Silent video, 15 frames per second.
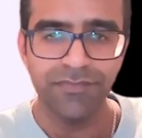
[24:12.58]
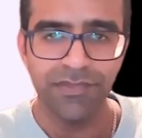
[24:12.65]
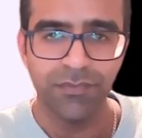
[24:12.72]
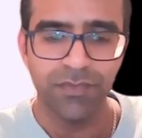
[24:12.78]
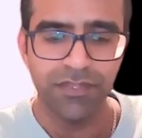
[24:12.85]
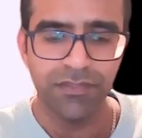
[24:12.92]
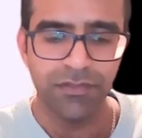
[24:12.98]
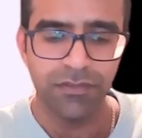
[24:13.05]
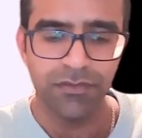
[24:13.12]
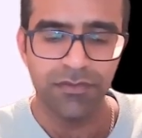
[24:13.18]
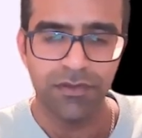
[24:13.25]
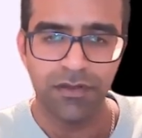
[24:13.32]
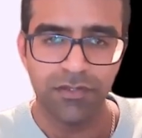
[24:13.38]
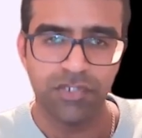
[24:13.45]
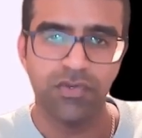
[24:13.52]
When you
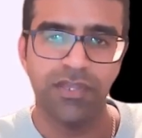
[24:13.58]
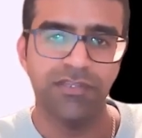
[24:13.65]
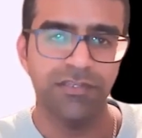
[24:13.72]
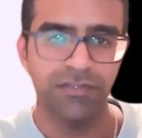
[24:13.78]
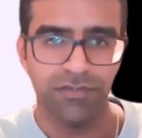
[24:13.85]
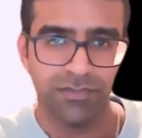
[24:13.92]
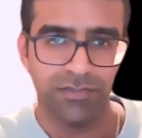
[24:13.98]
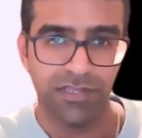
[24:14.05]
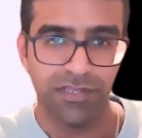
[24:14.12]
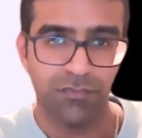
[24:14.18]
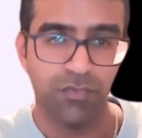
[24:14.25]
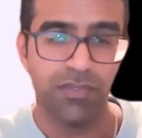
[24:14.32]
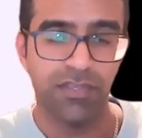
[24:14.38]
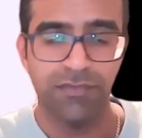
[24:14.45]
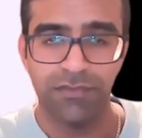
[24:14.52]
are trying to do this yourself,
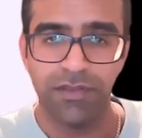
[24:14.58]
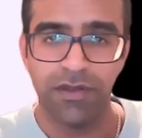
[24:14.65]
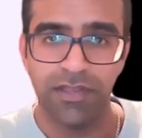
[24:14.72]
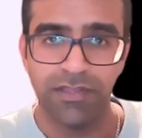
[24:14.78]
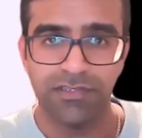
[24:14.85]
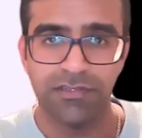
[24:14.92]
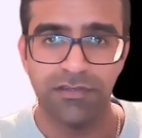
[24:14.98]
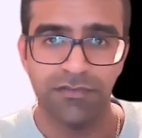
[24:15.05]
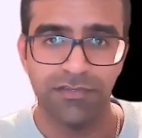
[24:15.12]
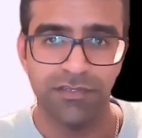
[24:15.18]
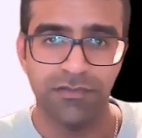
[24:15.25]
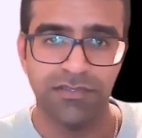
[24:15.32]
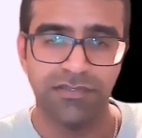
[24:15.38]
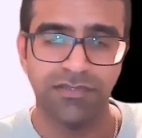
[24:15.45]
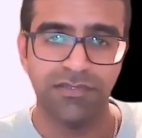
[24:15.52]
or even if you hire staff to
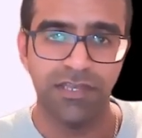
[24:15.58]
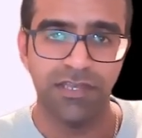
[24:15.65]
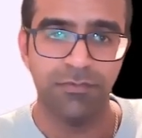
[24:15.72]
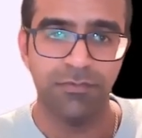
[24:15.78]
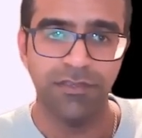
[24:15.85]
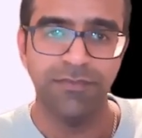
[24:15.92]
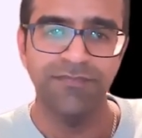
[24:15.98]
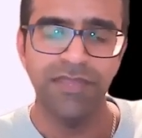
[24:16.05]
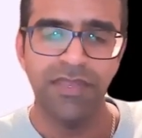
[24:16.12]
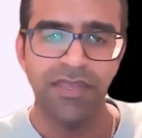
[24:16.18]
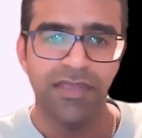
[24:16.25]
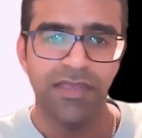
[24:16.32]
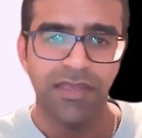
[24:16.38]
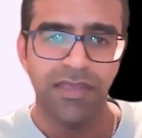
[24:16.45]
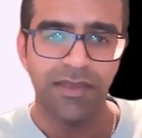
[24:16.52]
do this to help you,
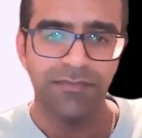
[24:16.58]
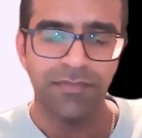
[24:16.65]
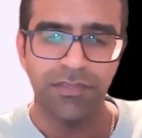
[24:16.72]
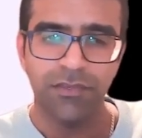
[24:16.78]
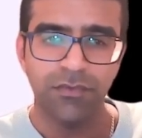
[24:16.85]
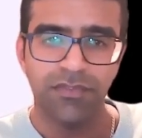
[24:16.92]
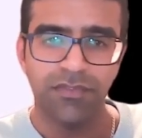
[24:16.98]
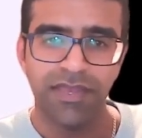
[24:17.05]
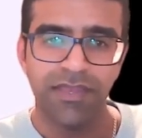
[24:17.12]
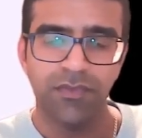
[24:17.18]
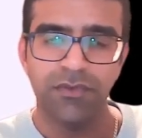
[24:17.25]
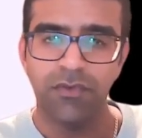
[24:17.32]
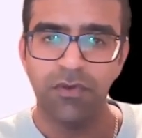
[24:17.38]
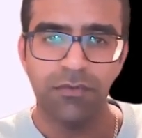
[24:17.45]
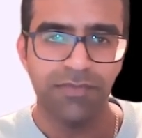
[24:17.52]
you or they
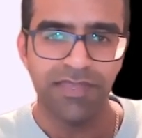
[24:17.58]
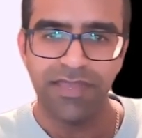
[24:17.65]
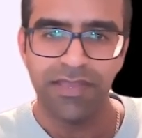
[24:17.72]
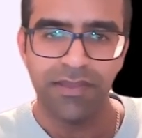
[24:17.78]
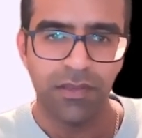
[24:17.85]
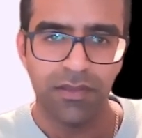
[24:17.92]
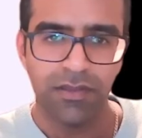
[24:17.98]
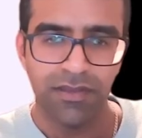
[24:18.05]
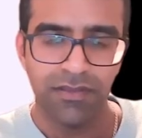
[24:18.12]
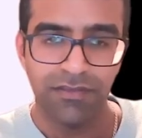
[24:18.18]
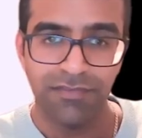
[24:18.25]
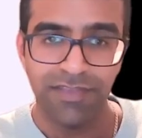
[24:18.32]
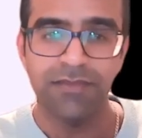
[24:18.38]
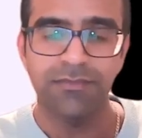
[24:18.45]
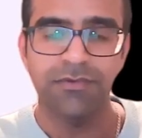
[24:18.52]
will not be
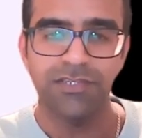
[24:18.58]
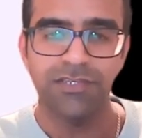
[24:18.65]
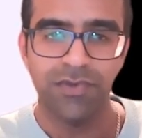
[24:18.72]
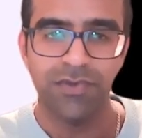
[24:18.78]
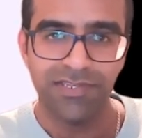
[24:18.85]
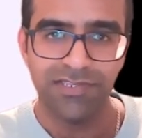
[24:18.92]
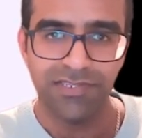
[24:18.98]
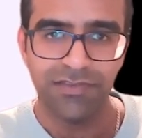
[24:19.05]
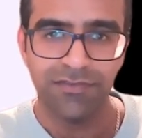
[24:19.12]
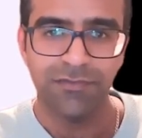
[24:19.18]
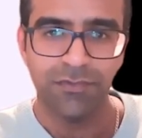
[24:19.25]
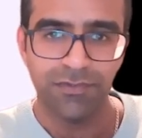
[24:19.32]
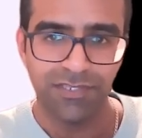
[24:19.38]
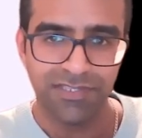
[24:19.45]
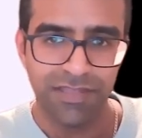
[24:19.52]
available
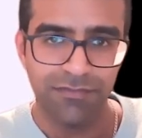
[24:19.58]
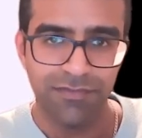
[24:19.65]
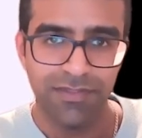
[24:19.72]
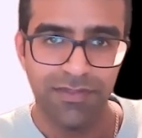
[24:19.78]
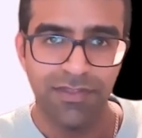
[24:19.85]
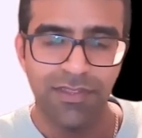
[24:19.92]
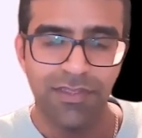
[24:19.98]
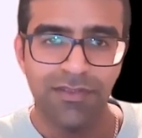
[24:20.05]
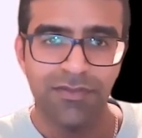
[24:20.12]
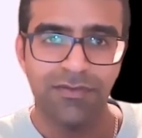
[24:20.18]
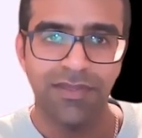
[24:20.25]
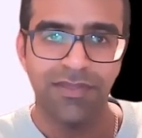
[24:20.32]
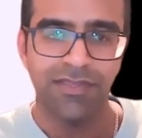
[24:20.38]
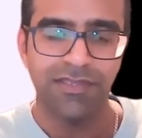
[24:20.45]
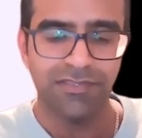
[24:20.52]
24/7,
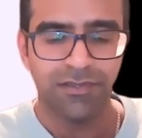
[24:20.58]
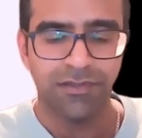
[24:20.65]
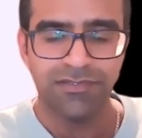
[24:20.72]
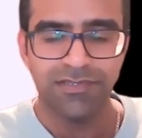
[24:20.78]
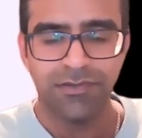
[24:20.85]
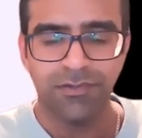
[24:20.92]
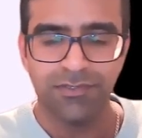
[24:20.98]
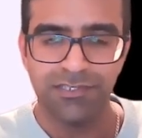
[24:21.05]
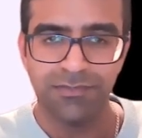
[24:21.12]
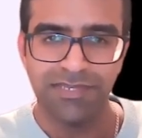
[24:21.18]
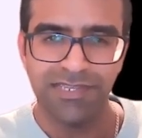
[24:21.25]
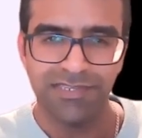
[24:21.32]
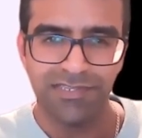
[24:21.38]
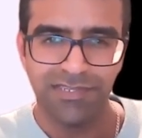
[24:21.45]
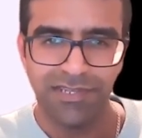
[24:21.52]
right? There's this concept called
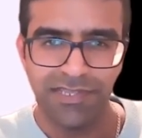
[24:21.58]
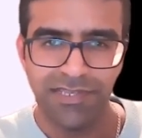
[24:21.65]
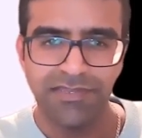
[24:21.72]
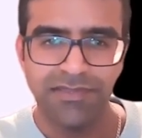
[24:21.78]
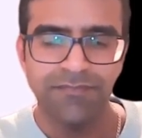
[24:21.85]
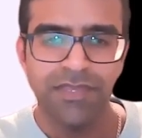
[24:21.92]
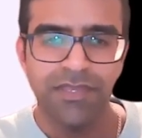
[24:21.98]
speed to lead.